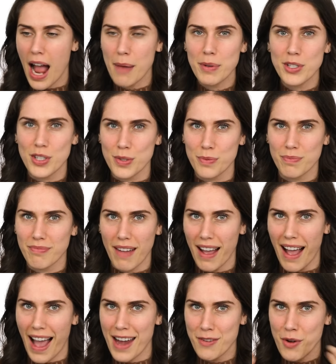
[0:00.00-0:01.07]
I would just
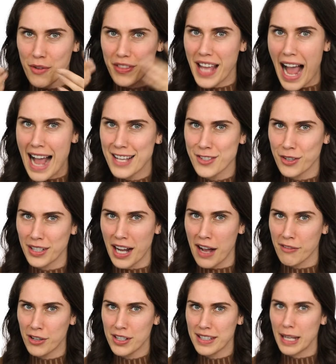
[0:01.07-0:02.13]
I don't know if the eyes aren't
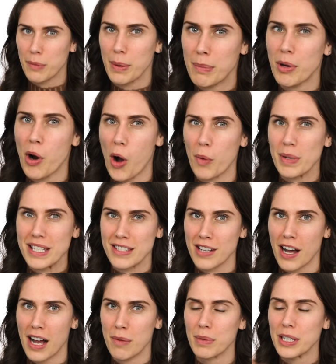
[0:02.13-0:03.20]
covered. Like, we were always
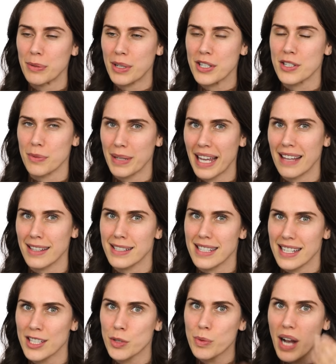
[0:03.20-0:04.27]
taught when you are doing L E
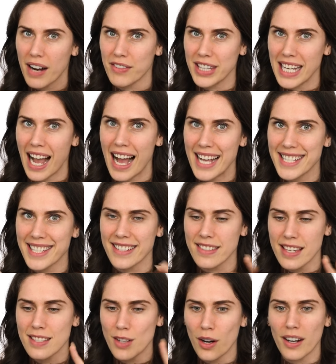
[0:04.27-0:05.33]
D, you cover the eyes because
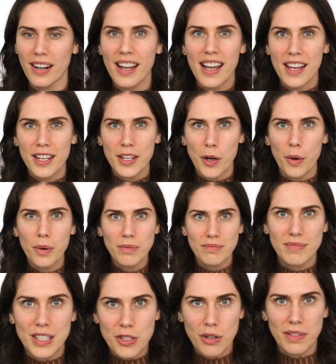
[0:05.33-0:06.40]
these are, you know,
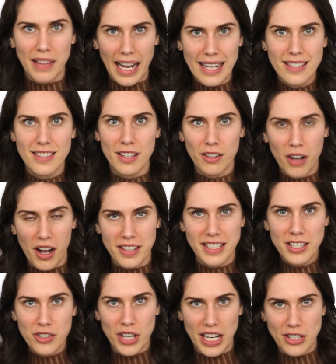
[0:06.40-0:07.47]
these are lights. They're
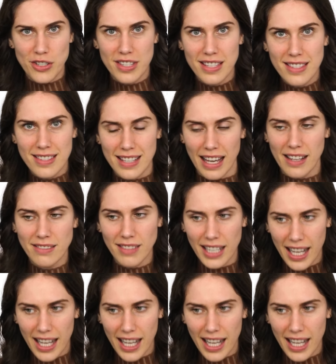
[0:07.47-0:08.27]
causing changes in skin.